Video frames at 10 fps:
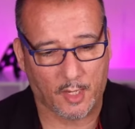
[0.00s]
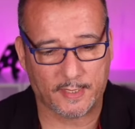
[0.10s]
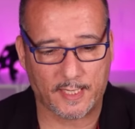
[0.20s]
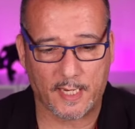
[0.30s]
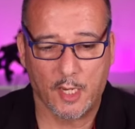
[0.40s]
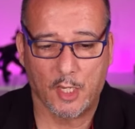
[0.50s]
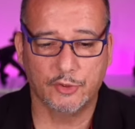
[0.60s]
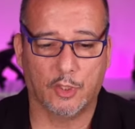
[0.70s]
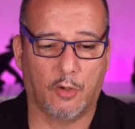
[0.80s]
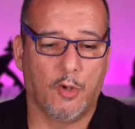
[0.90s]
Okay,
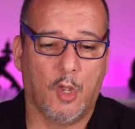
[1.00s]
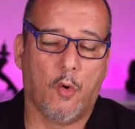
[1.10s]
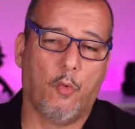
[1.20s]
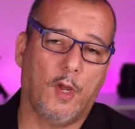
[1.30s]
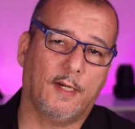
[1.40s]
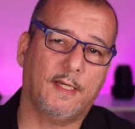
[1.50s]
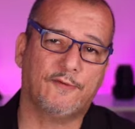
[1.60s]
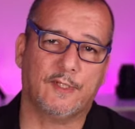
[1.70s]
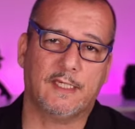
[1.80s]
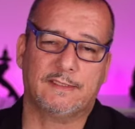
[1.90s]
so one of the
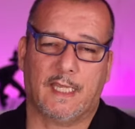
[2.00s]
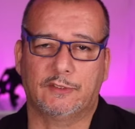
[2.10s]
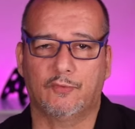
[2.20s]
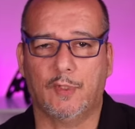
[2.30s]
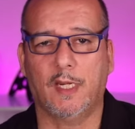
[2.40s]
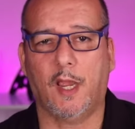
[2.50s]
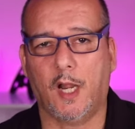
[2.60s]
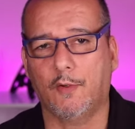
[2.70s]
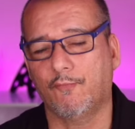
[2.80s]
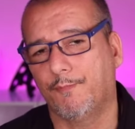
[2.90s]
things that's really
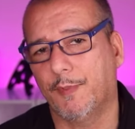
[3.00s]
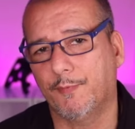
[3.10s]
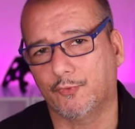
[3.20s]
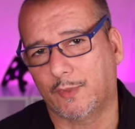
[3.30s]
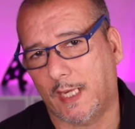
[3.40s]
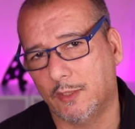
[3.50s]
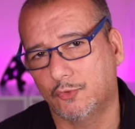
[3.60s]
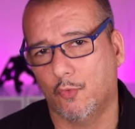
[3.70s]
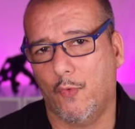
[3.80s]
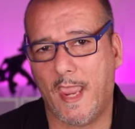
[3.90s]
hard for people to get
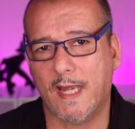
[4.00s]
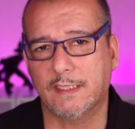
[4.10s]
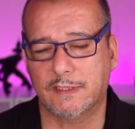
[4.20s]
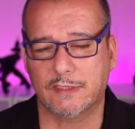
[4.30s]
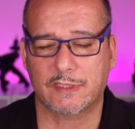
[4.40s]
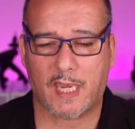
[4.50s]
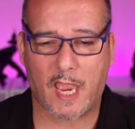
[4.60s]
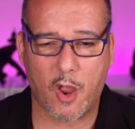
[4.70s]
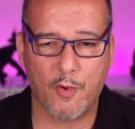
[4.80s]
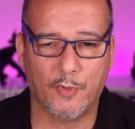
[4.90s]
into weddings is
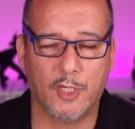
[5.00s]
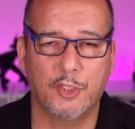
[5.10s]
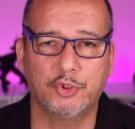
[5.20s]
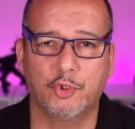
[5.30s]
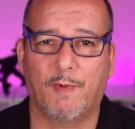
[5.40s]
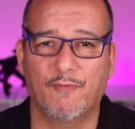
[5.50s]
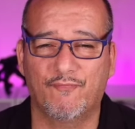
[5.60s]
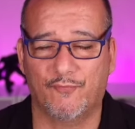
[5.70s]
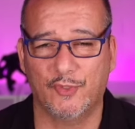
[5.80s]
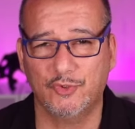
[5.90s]
how I'm going to shoot my
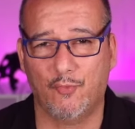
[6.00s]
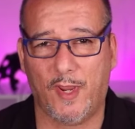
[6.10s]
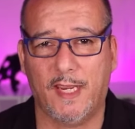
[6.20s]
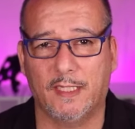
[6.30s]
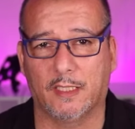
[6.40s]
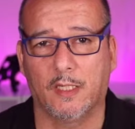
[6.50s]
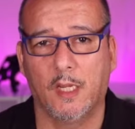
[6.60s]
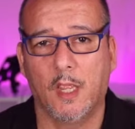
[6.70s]
first wedding.